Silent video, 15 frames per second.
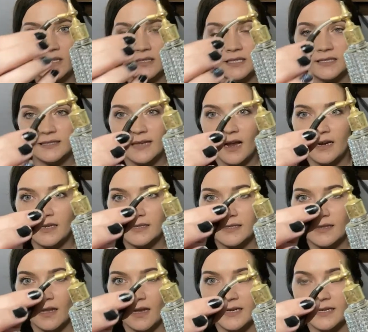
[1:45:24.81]
It does kind of
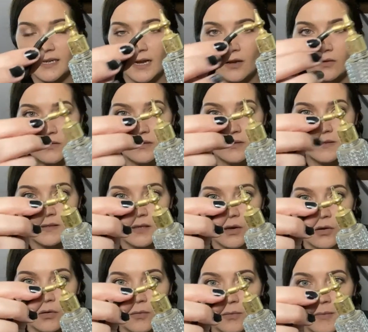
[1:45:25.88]
slide down, so